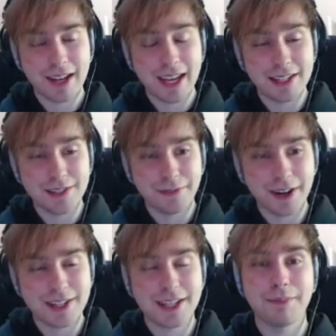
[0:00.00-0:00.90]
It is
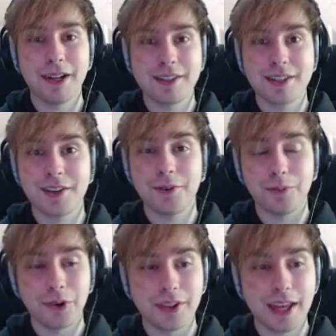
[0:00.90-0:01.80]
very similar to
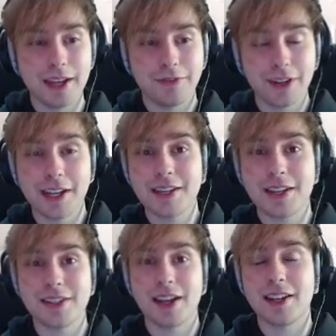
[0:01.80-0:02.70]
what they release
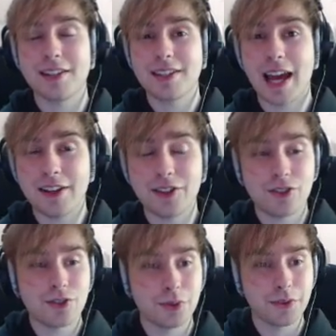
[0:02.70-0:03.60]
as like a standard
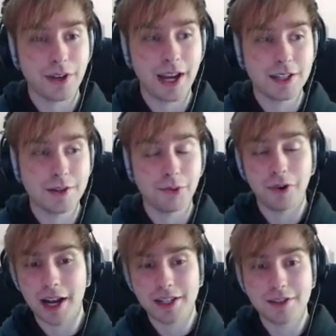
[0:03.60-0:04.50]
sort of item or
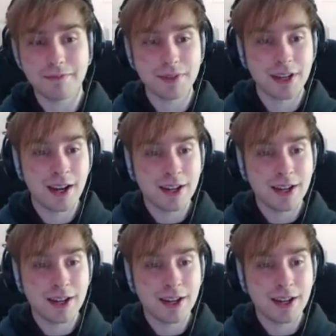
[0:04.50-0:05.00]
items.